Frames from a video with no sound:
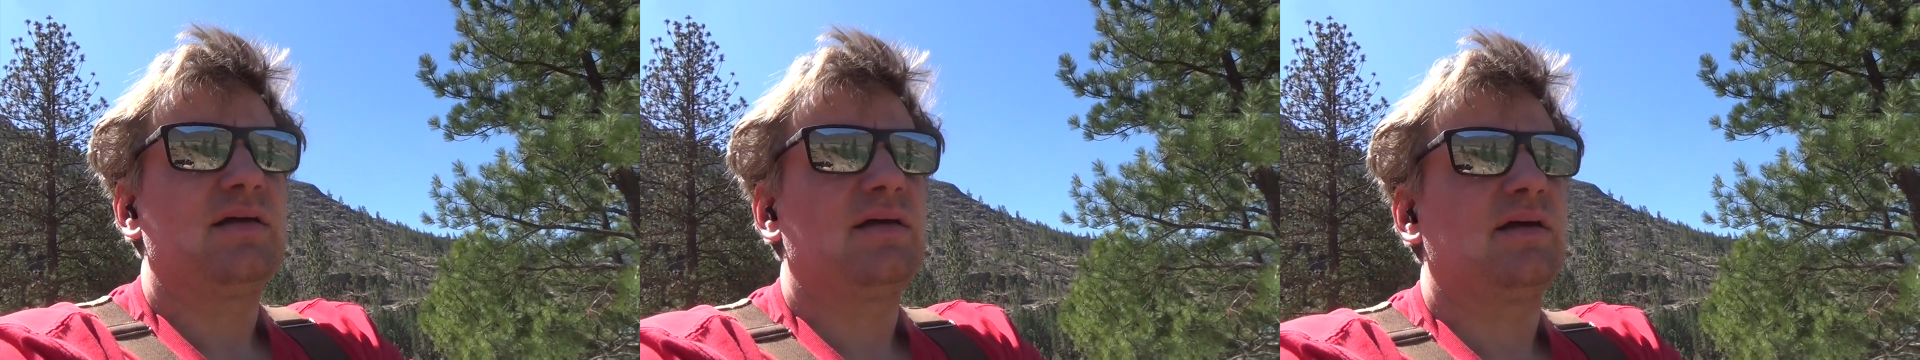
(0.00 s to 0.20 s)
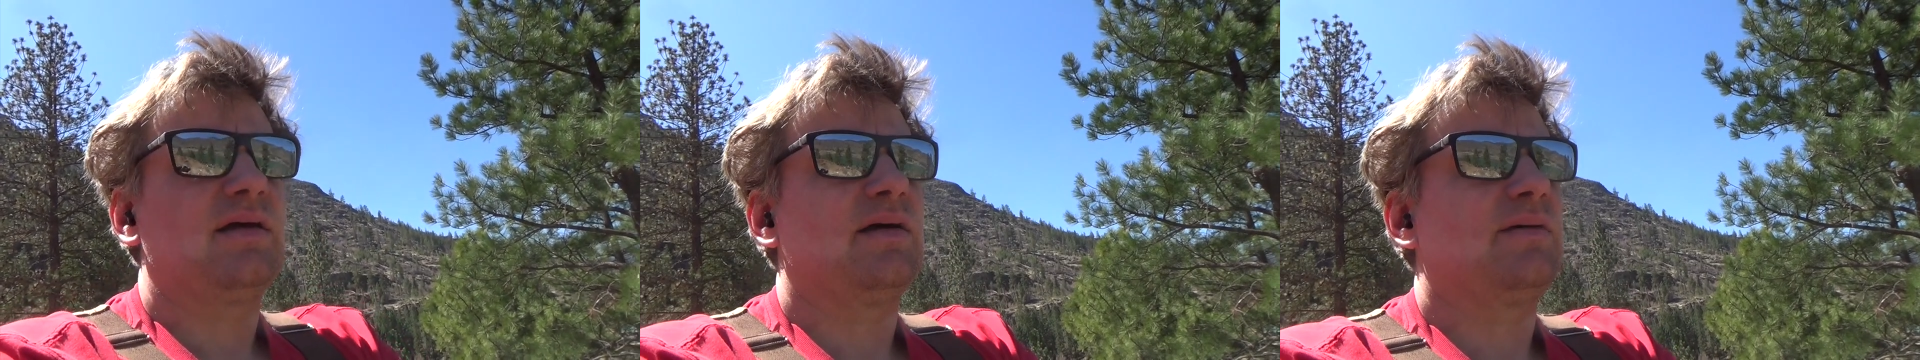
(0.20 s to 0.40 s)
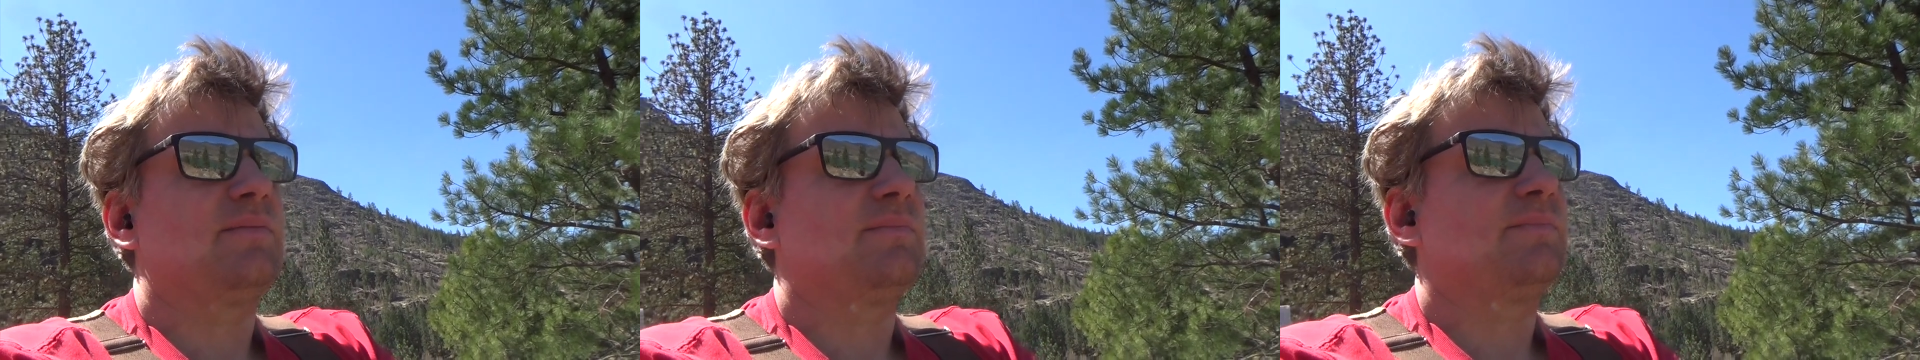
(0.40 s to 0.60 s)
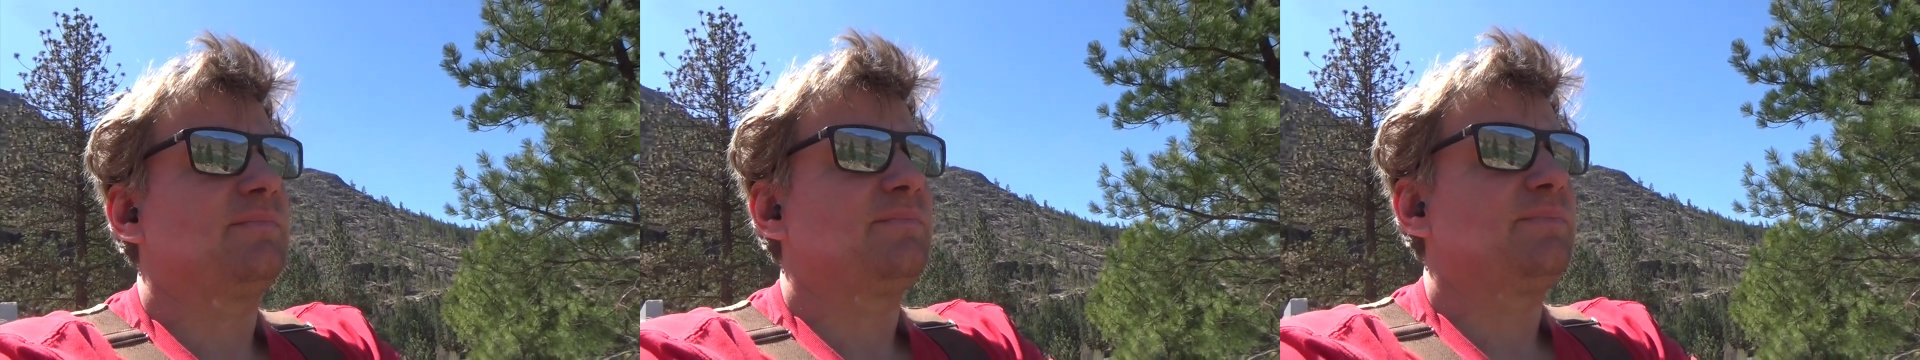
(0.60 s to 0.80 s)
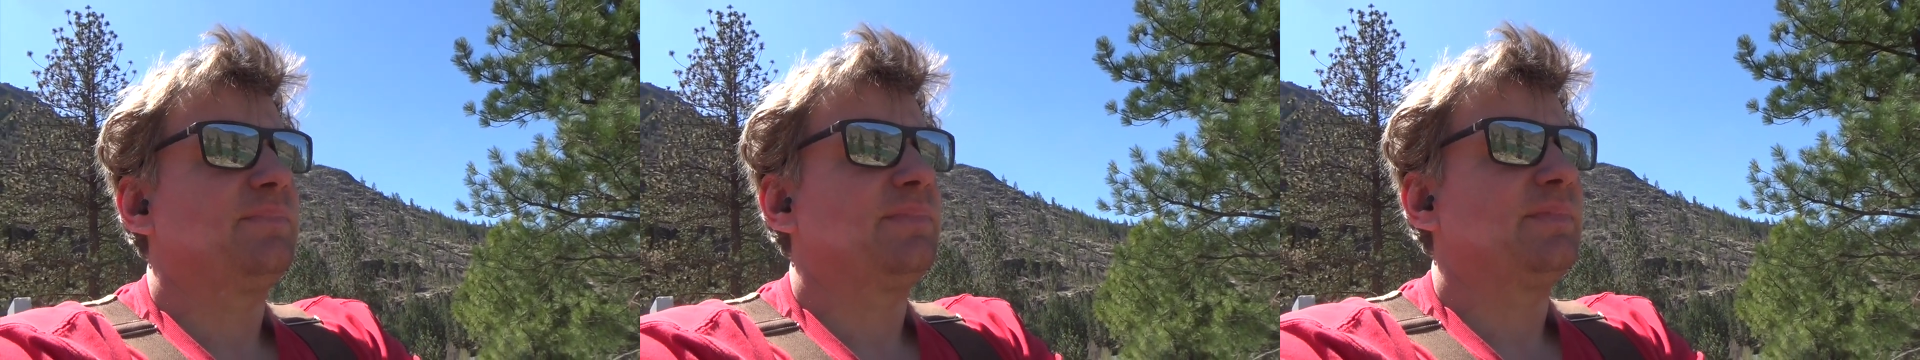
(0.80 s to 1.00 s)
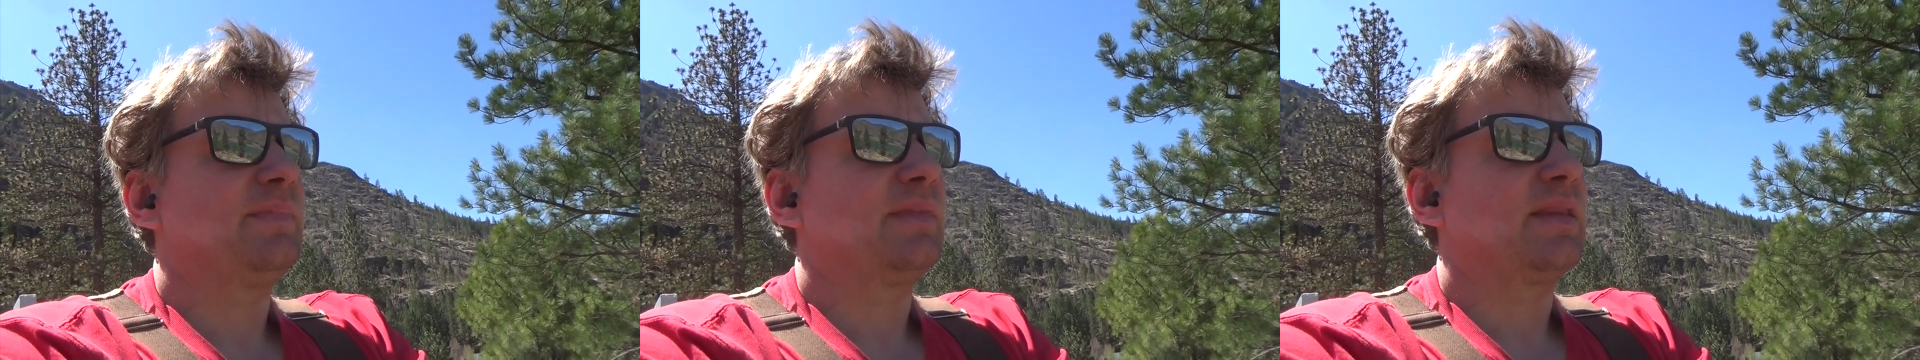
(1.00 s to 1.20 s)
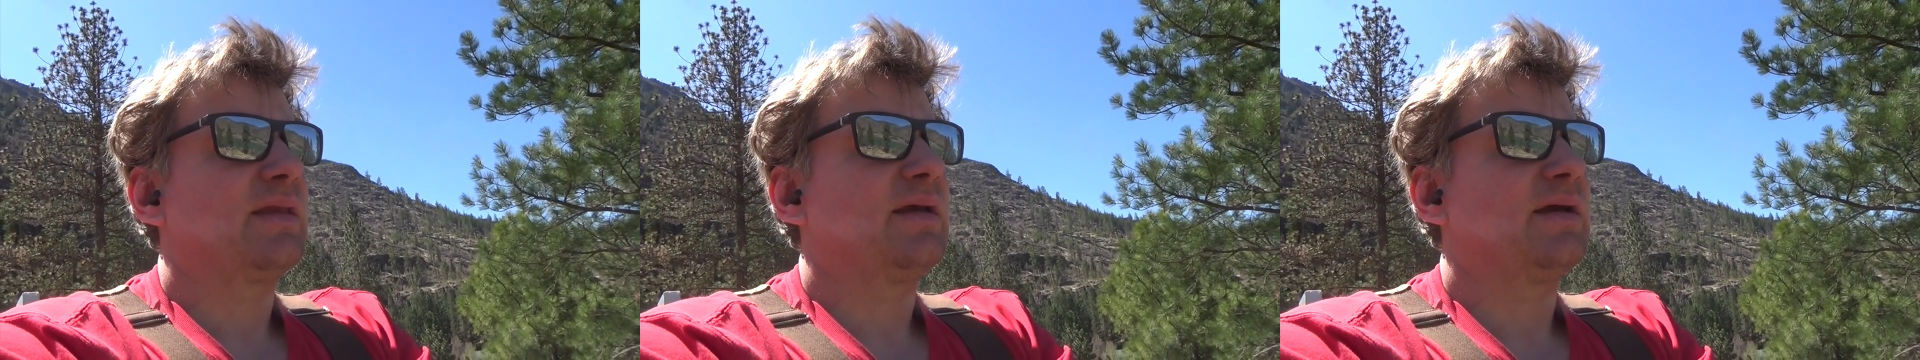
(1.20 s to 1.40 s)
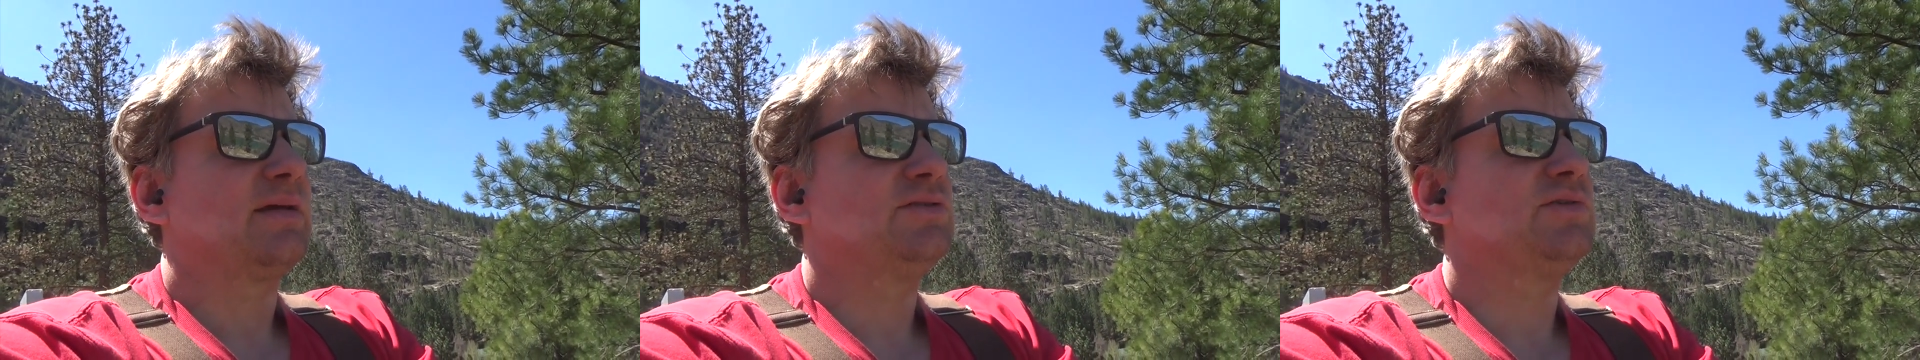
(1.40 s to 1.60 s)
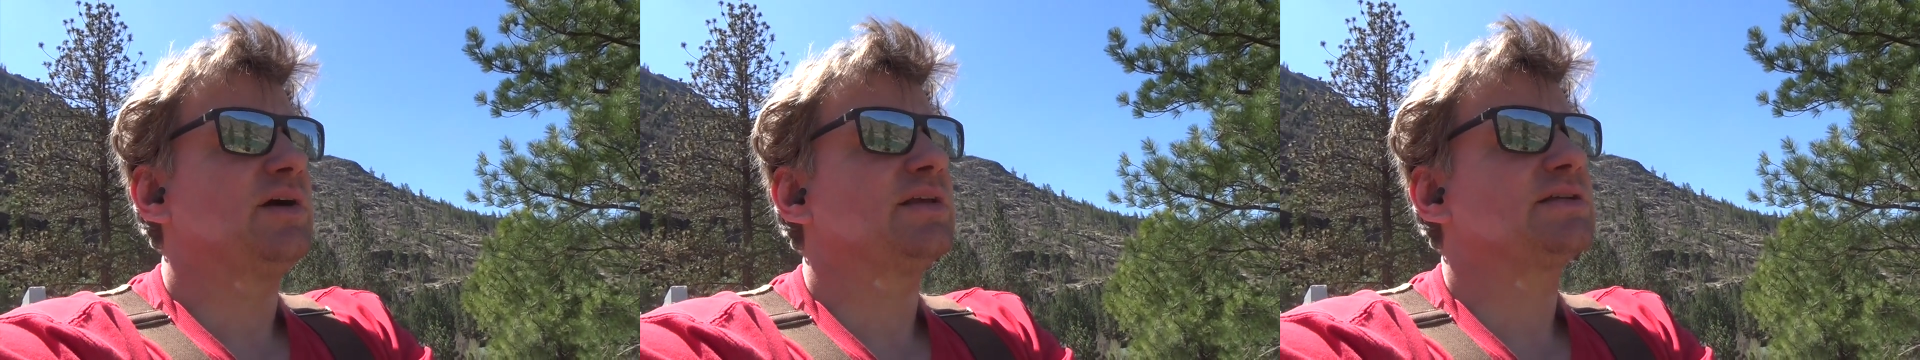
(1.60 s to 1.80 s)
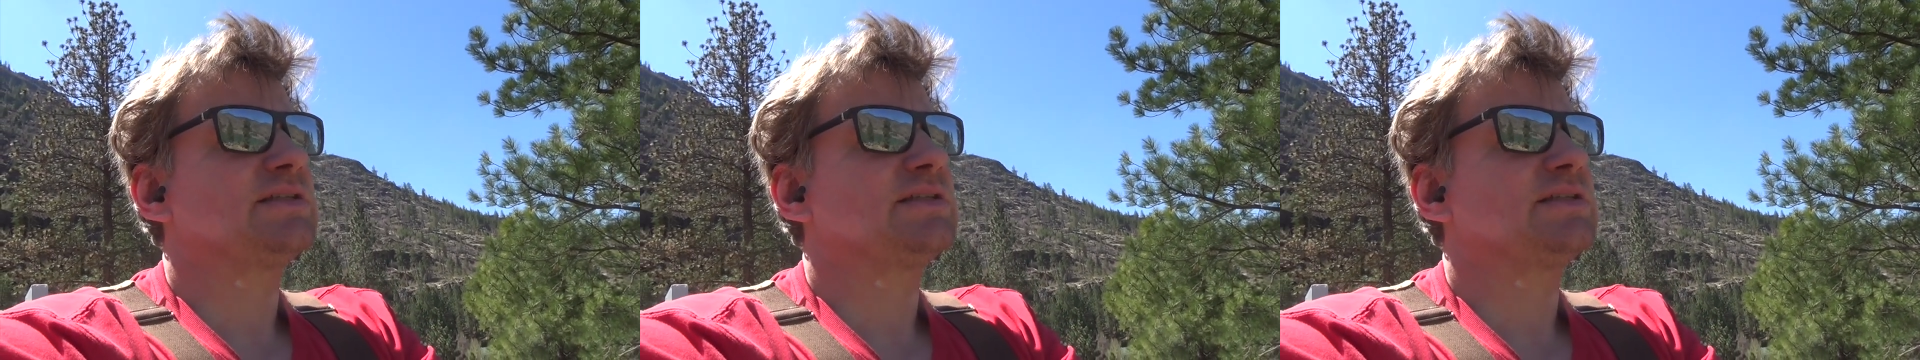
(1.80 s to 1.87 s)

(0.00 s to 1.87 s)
2 other